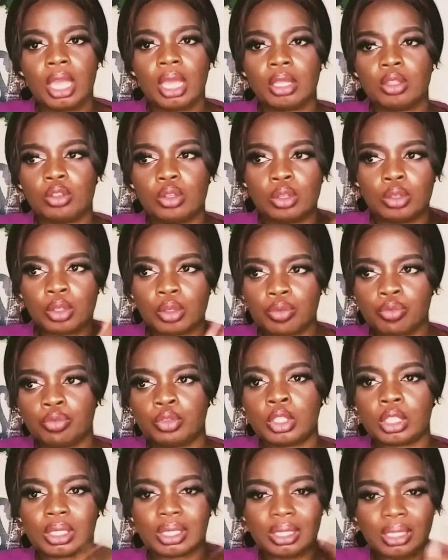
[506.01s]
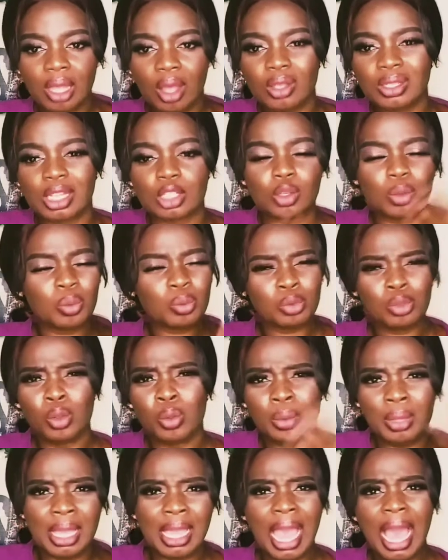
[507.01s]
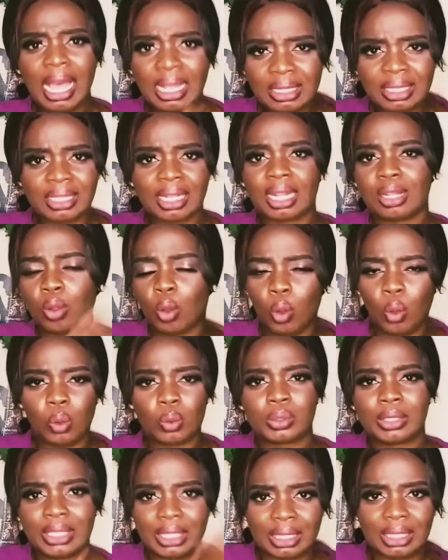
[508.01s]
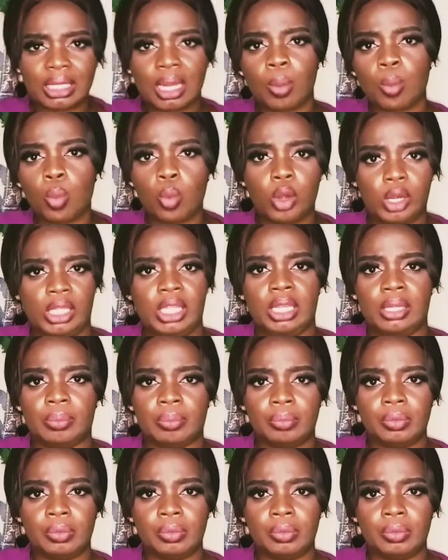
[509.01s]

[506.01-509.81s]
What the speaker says: The cells are it has that whole system working.